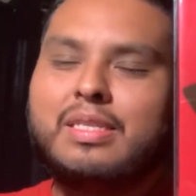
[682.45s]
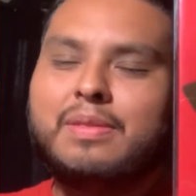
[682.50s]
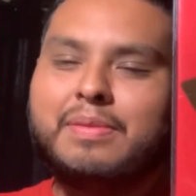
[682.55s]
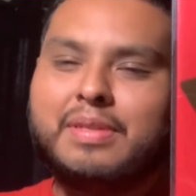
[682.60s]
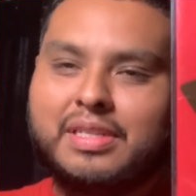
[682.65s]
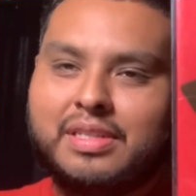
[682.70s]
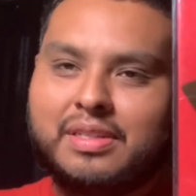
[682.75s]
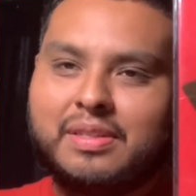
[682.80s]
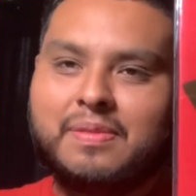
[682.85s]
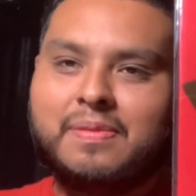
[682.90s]

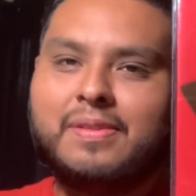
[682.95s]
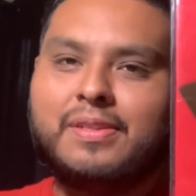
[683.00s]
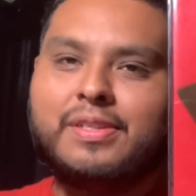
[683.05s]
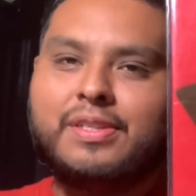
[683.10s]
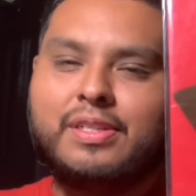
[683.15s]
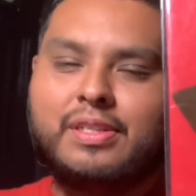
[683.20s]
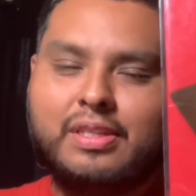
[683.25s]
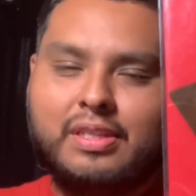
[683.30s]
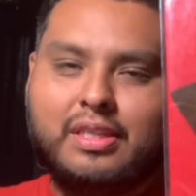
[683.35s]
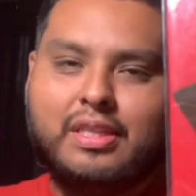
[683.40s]
because of the
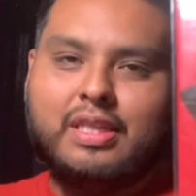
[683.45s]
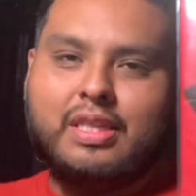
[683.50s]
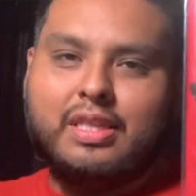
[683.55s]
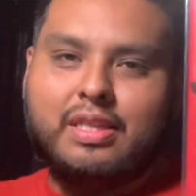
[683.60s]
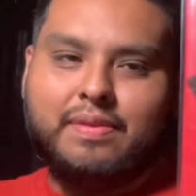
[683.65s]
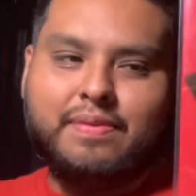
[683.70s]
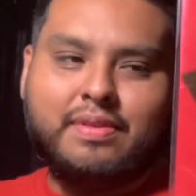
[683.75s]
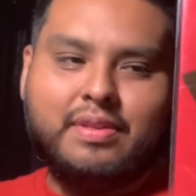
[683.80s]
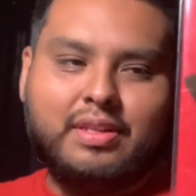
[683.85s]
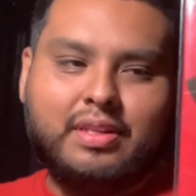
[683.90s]

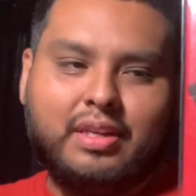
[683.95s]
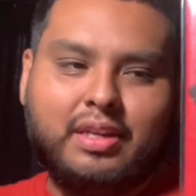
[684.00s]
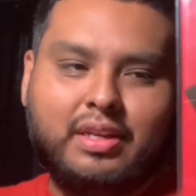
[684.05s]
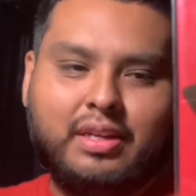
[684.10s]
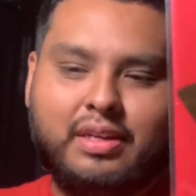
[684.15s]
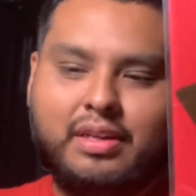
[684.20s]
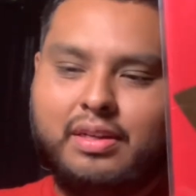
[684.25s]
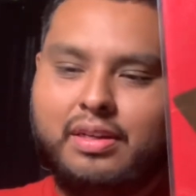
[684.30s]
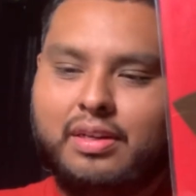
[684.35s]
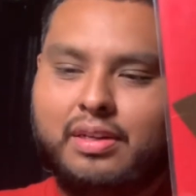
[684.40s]

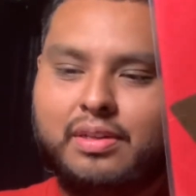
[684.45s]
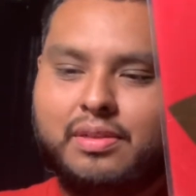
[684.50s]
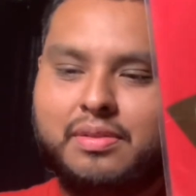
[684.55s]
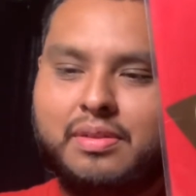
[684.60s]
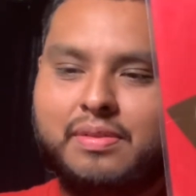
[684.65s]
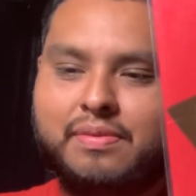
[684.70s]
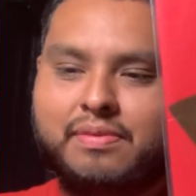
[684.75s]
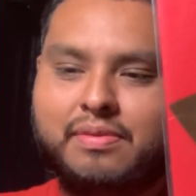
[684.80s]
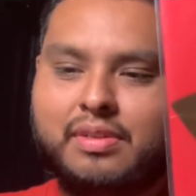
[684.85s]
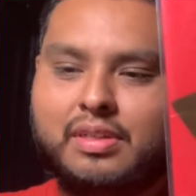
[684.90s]

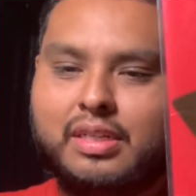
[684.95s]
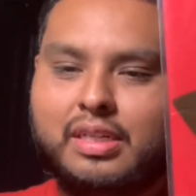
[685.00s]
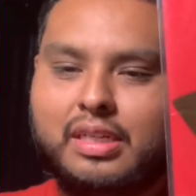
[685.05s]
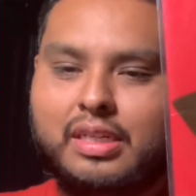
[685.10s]
different